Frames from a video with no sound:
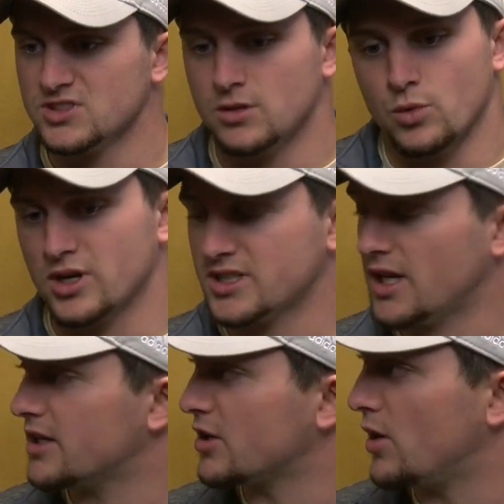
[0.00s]
we're
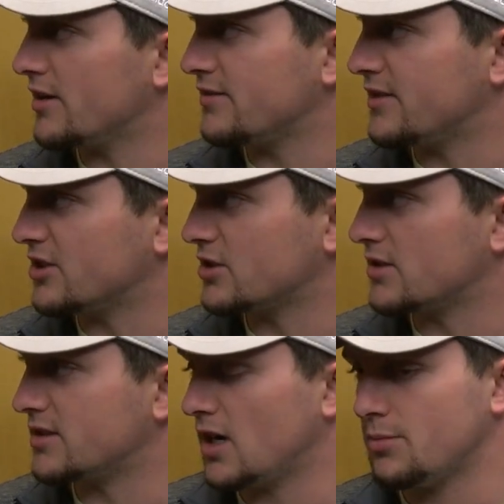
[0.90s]
excited to go out and finish
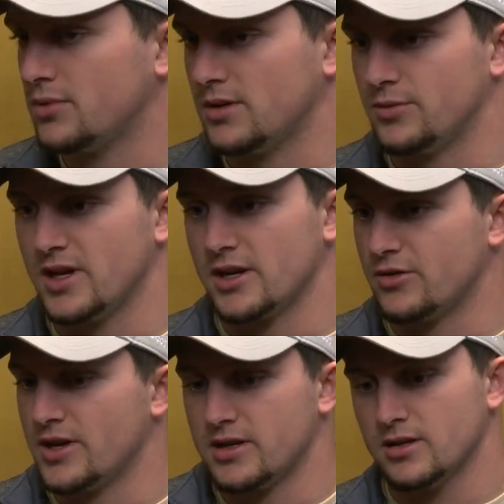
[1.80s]
on top. We got a
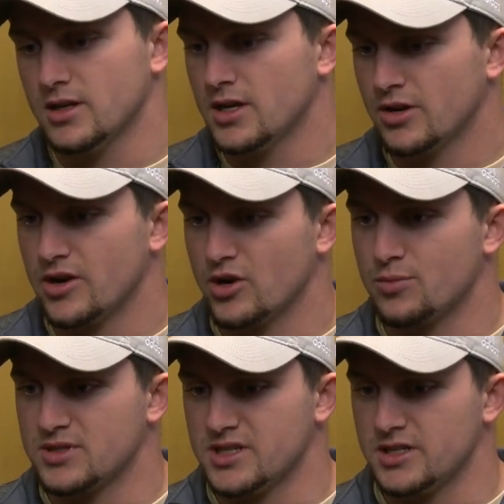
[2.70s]
great
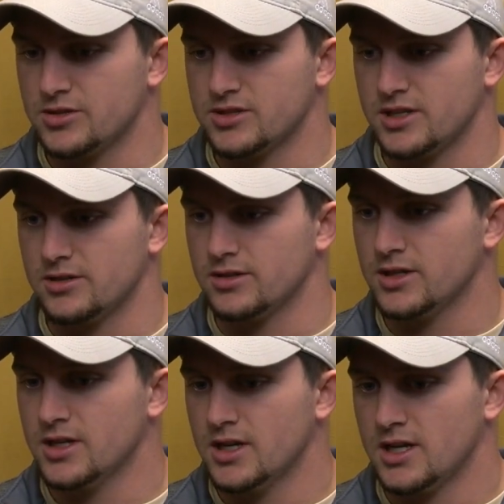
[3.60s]
group of seniors that are
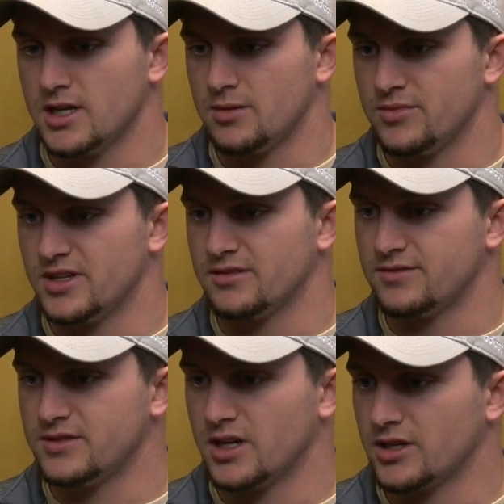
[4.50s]
that
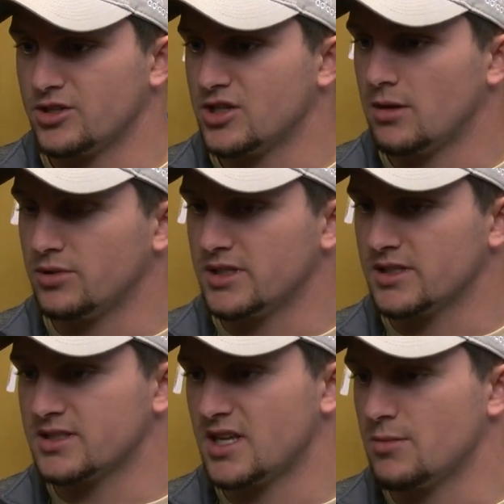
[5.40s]
have done a good job leading
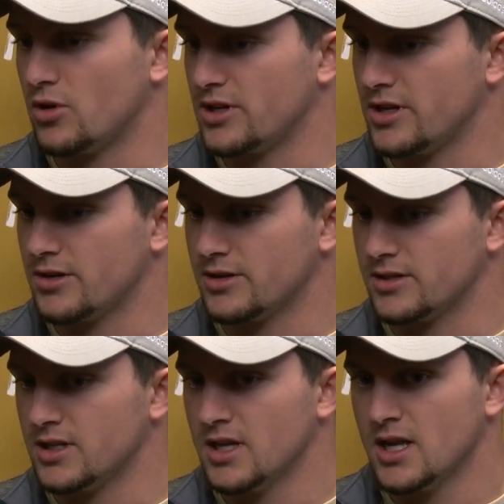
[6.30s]
this team all year,
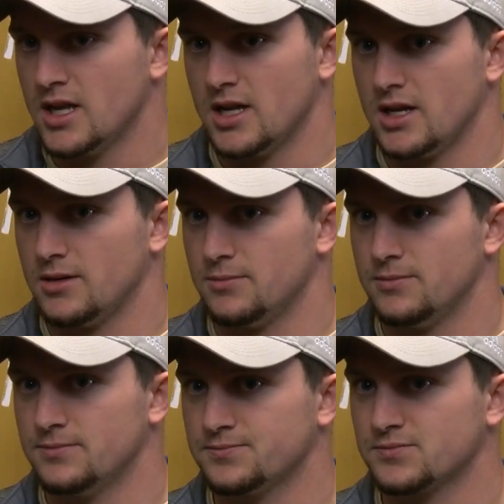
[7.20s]

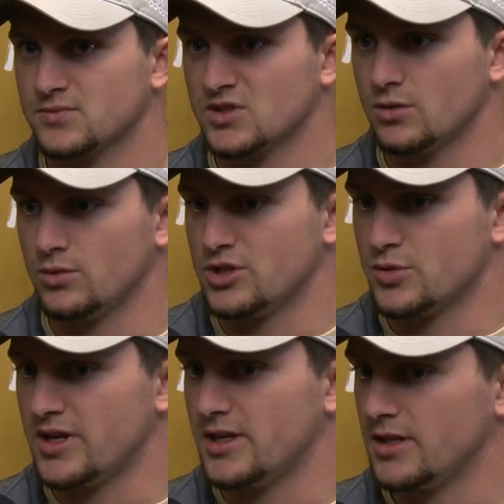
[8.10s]
and we're just
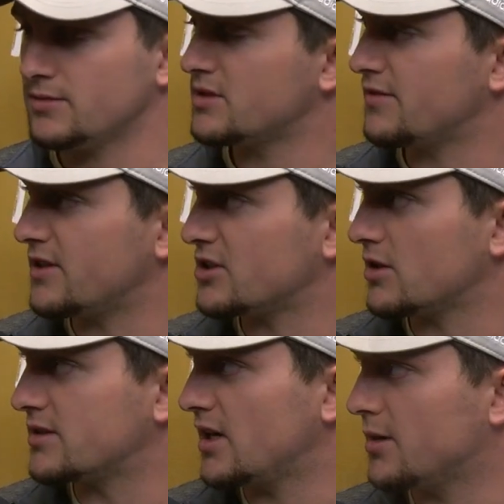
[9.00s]
ready to finish
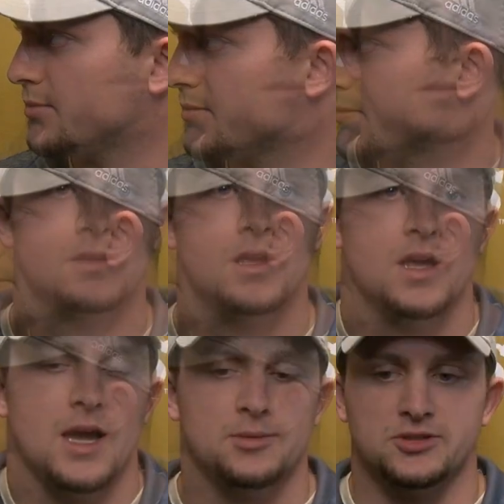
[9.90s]
on top.
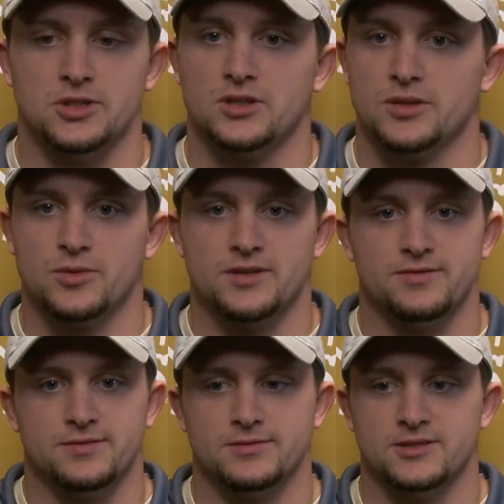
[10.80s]
Absolutely,
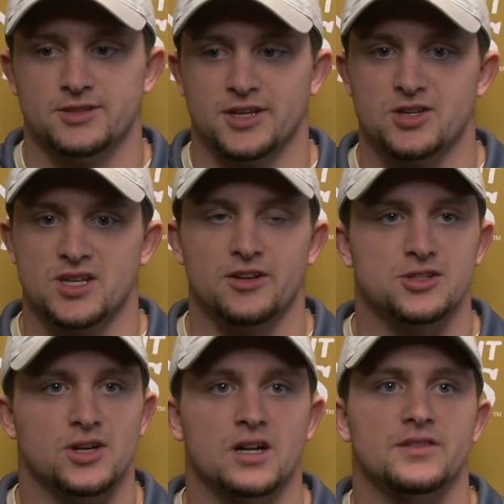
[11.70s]
we've, you know, like you said,
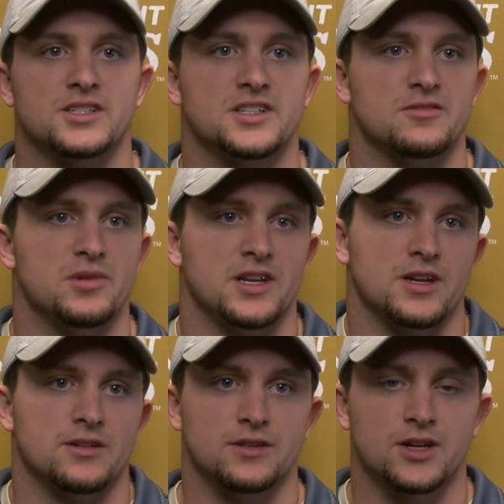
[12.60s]
there's a lot of us that have been
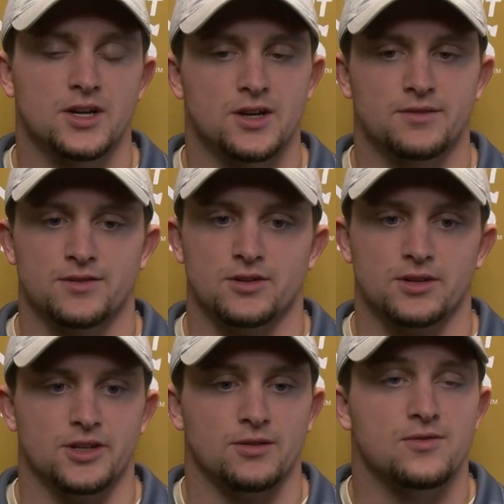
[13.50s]
here
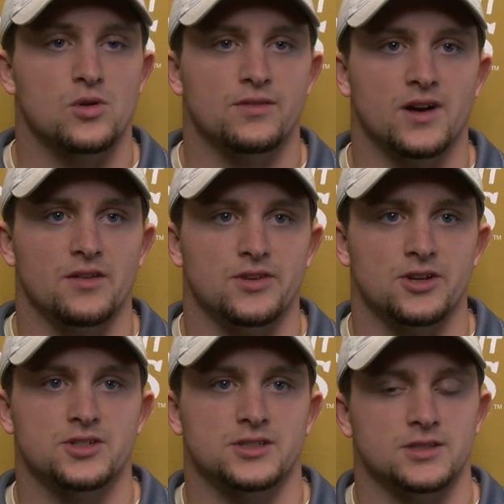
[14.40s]
for, you know, 4 to 5
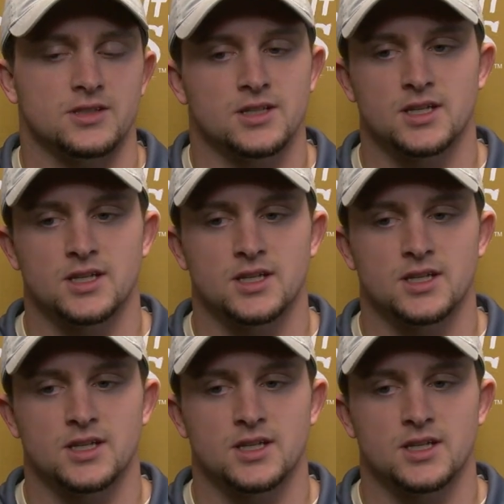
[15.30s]
years, and